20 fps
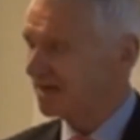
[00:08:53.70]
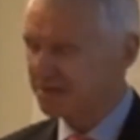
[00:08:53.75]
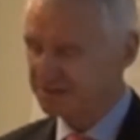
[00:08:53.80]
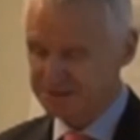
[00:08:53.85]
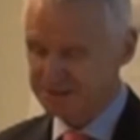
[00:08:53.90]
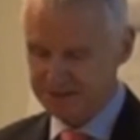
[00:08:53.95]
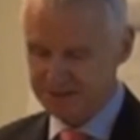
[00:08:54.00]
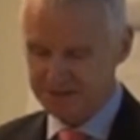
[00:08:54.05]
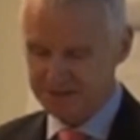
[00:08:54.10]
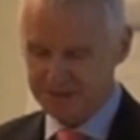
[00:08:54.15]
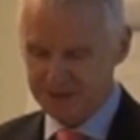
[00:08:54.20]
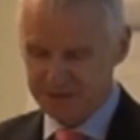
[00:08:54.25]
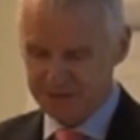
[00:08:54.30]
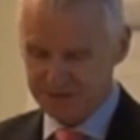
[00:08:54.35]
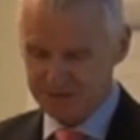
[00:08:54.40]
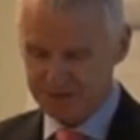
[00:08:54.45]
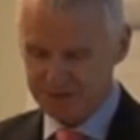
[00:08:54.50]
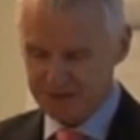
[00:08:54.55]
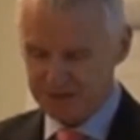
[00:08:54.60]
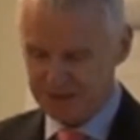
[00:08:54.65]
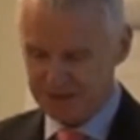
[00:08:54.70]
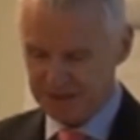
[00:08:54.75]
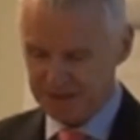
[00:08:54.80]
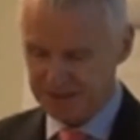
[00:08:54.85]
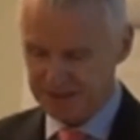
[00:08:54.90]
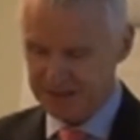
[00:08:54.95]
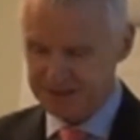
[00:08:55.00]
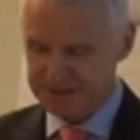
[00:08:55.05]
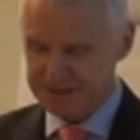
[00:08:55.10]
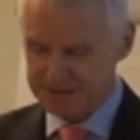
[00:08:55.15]

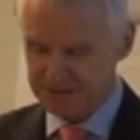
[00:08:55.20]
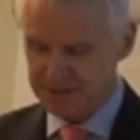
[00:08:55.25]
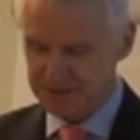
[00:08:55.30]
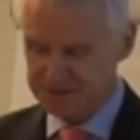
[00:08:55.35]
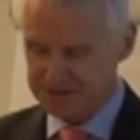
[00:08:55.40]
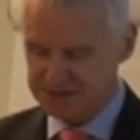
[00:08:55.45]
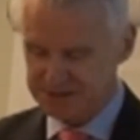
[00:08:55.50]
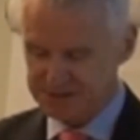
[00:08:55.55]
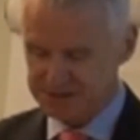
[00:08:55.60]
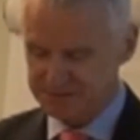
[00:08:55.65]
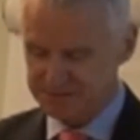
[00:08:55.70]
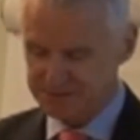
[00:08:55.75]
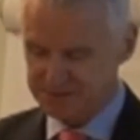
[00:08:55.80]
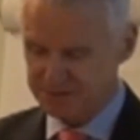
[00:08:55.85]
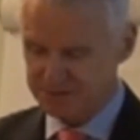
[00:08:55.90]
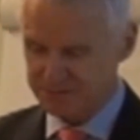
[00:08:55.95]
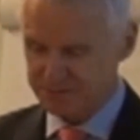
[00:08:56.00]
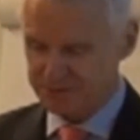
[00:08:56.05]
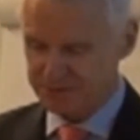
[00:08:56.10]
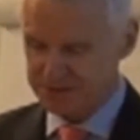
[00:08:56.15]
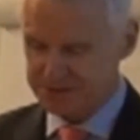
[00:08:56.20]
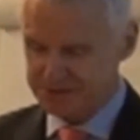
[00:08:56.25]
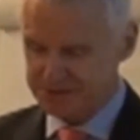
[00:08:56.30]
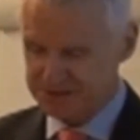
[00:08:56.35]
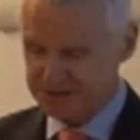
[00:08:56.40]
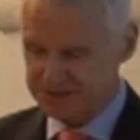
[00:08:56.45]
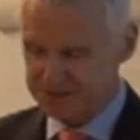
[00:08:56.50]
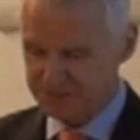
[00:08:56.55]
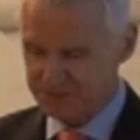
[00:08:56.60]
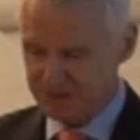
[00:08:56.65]
and systems
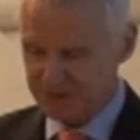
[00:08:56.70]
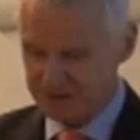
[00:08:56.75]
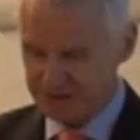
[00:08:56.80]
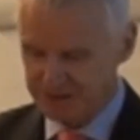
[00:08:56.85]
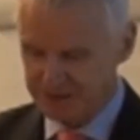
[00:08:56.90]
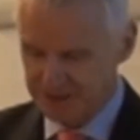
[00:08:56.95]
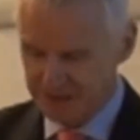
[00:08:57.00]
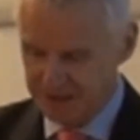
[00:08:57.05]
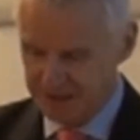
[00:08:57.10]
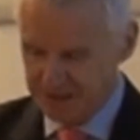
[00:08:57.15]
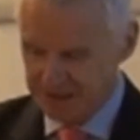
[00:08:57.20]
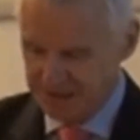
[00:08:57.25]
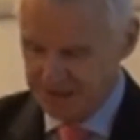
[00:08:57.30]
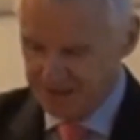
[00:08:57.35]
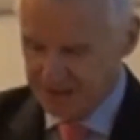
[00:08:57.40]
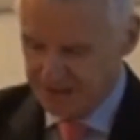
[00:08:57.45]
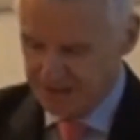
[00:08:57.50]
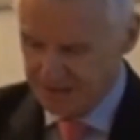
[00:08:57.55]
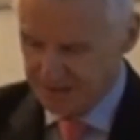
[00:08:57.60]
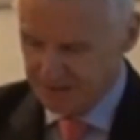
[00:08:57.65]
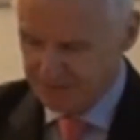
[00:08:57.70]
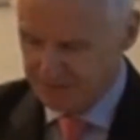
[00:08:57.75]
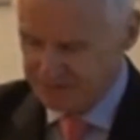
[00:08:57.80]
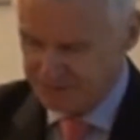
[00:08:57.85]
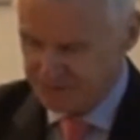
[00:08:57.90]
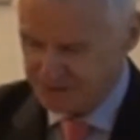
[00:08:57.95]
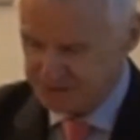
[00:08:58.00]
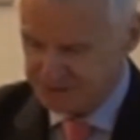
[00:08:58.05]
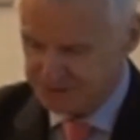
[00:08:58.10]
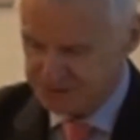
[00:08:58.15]
operators as well.
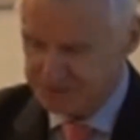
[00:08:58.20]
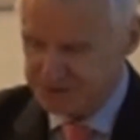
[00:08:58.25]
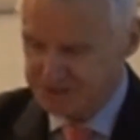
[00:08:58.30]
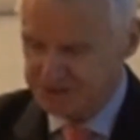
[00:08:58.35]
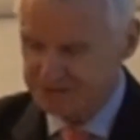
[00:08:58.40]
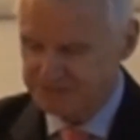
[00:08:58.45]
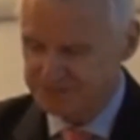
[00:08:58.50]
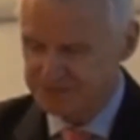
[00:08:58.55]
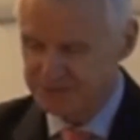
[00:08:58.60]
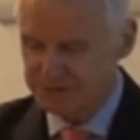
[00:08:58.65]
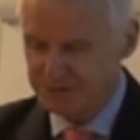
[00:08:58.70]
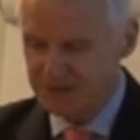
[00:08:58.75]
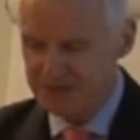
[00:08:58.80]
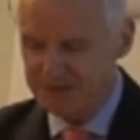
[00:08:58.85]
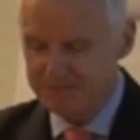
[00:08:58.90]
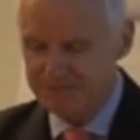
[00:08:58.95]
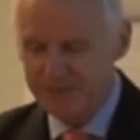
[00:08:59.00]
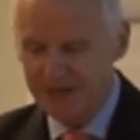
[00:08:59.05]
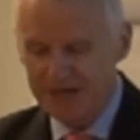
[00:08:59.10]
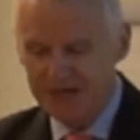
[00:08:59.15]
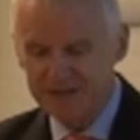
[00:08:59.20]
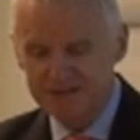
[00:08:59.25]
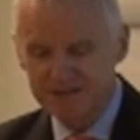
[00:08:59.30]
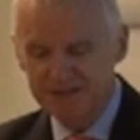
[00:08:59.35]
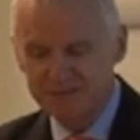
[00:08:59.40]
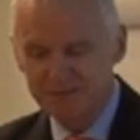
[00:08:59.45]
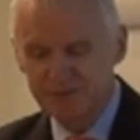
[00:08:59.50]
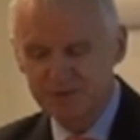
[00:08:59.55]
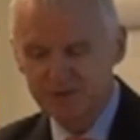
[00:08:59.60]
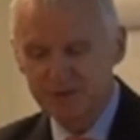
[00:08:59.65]
We've got to achieve the right
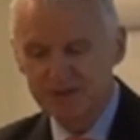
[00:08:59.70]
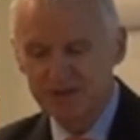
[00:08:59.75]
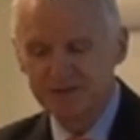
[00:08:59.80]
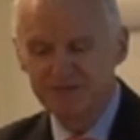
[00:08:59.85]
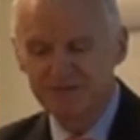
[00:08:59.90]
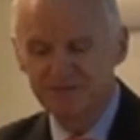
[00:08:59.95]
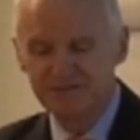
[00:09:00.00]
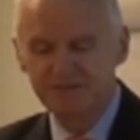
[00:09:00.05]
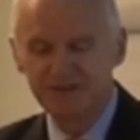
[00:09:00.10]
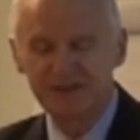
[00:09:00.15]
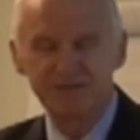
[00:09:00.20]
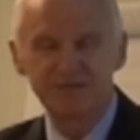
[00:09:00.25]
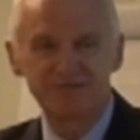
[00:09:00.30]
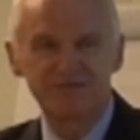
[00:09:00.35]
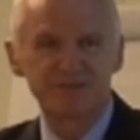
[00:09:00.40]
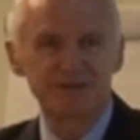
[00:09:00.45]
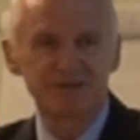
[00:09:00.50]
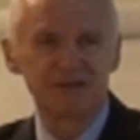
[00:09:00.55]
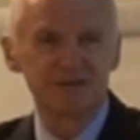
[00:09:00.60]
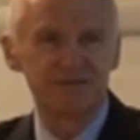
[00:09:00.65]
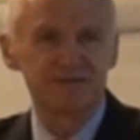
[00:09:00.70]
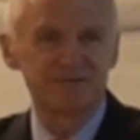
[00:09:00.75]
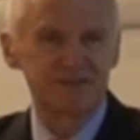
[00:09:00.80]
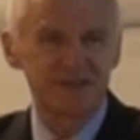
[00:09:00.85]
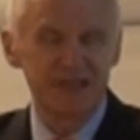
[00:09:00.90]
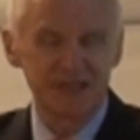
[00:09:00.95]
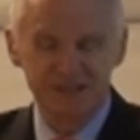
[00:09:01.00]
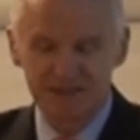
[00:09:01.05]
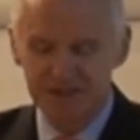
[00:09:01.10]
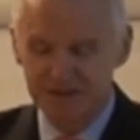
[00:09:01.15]
balance between the free flow of
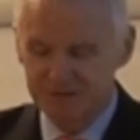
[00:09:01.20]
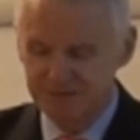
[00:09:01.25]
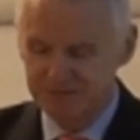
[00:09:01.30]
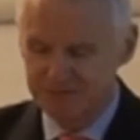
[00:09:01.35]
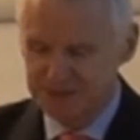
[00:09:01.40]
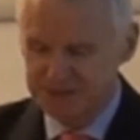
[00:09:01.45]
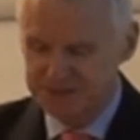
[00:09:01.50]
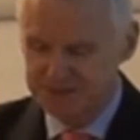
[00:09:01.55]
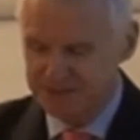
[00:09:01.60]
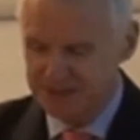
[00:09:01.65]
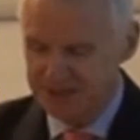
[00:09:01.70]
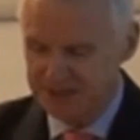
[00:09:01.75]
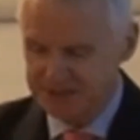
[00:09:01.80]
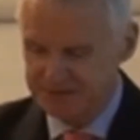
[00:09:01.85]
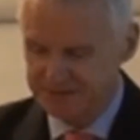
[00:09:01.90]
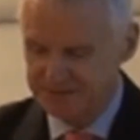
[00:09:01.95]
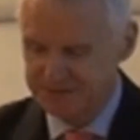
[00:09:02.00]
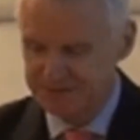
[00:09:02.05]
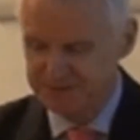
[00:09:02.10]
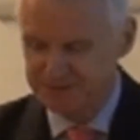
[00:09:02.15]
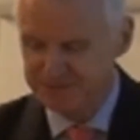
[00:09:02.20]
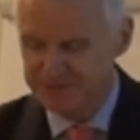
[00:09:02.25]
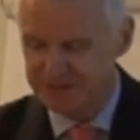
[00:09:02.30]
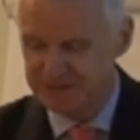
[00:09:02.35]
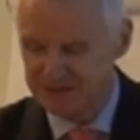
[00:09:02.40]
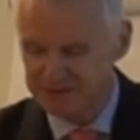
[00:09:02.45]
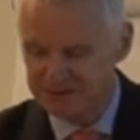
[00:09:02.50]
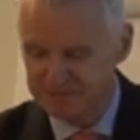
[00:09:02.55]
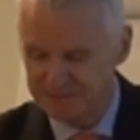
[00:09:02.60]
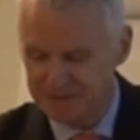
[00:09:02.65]
data and respect for the
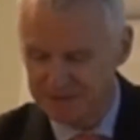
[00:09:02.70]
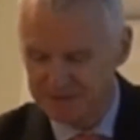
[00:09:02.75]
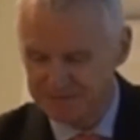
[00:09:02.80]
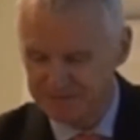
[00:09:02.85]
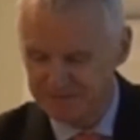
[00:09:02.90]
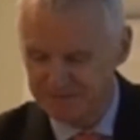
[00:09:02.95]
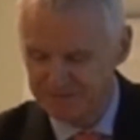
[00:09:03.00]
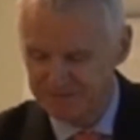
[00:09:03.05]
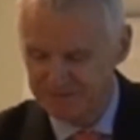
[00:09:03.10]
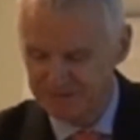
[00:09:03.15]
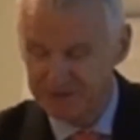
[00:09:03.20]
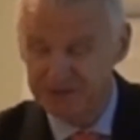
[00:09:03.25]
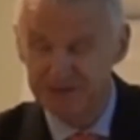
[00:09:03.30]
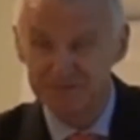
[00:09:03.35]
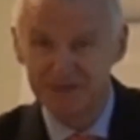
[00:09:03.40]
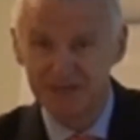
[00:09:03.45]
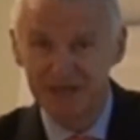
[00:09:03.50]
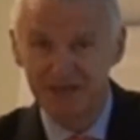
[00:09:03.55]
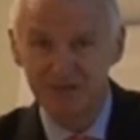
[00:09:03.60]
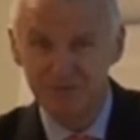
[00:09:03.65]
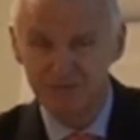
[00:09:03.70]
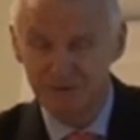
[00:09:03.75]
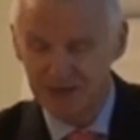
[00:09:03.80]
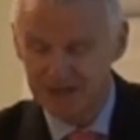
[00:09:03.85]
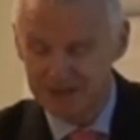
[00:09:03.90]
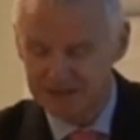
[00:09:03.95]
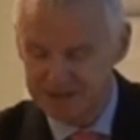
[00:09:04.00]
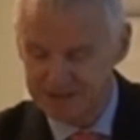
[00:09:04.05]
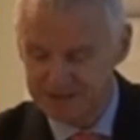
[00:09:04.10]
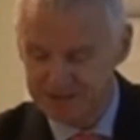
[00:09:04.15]
fundamental
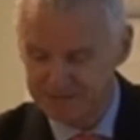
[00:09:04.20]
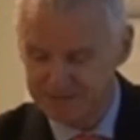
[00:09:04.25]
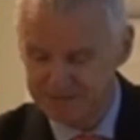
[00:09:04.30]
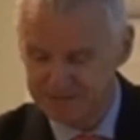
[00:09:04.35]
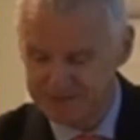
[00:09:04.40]
rights of